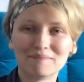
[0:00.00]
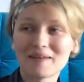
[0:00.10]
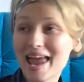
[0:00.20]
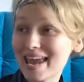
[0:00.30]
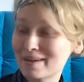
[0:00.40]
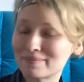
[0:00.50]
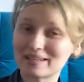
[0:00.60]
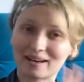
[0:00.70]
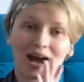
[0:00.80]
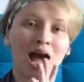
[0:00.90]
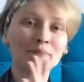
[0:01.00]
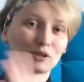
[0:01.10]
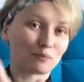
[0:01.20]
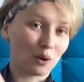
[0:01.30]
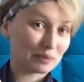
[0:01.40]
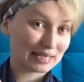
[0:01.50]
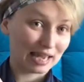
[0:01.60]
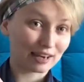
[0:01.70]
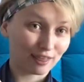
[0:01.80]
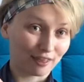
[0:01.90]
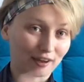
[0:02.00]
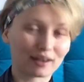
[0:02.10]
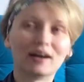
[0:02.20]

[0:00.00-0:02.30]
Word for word: maybe, I'm not promising anything,